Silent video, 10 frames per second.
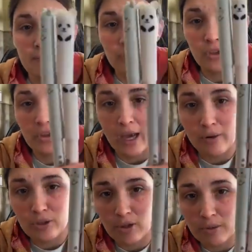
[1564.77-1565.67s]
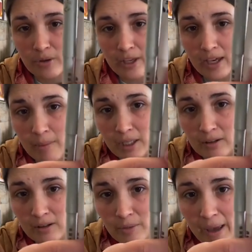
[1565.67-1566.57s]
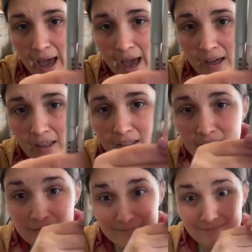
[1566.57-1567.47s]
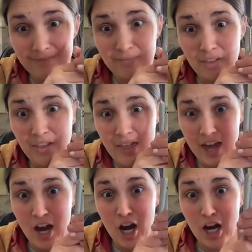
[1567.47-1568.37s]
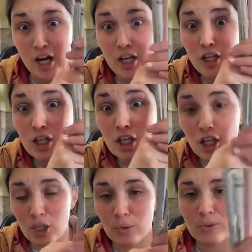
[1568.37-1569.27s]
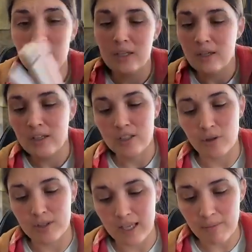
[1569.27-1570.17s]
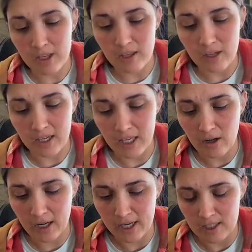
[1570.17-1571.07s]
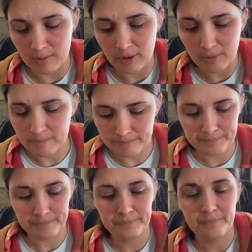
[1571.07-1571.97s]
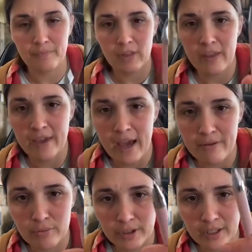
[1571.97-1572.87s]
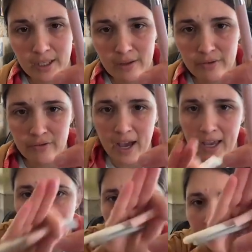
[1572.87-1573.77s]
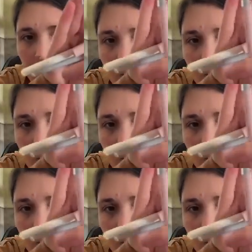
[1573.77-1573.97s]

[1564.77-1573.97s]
Look how adorable. They come in a little pack. They are cute. So same thing, they're heat erasable, and they have a really fine